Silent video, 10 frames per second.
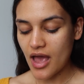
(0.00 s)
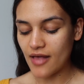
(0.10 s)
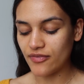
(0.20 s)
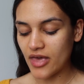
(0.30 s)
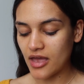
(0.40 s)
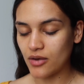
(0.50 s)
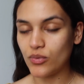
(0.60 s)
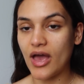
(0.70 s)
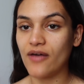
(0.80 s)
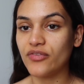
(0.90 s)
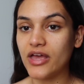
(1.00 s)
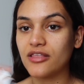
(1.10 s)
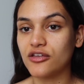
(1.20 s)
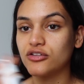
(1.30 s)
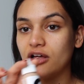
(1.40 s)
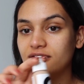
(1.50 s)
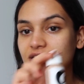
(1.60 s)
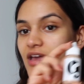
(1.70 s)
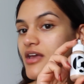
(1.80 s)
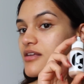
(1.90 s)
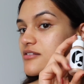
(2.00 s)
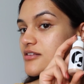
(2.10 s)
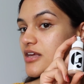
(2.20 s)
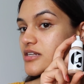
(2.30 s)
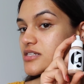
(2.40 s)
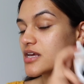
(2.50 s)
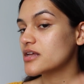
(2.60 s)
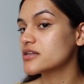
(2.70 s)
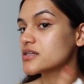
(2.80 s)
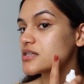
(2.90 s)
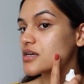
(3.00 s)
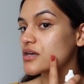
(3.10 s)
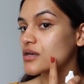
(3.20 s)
and then we have like the Glossier Skin Tint